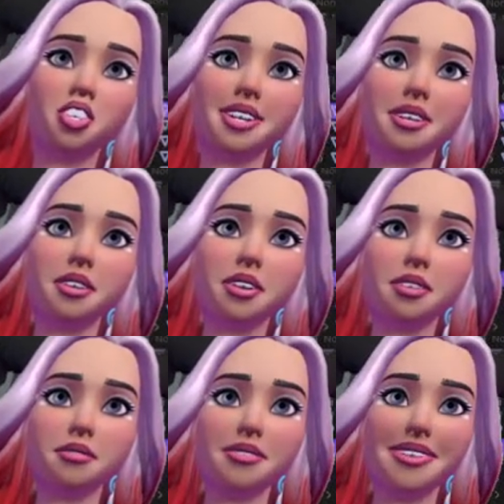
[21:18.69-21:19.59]
seaming,
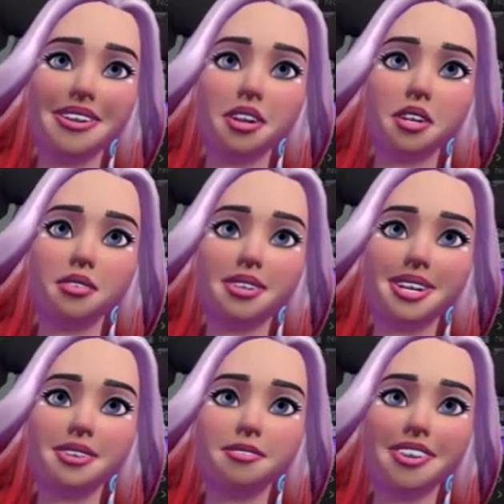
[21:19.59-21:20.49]

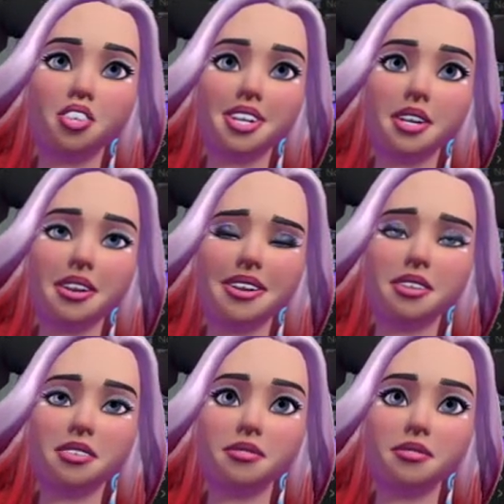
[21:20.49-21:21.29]
you've basically nailed it.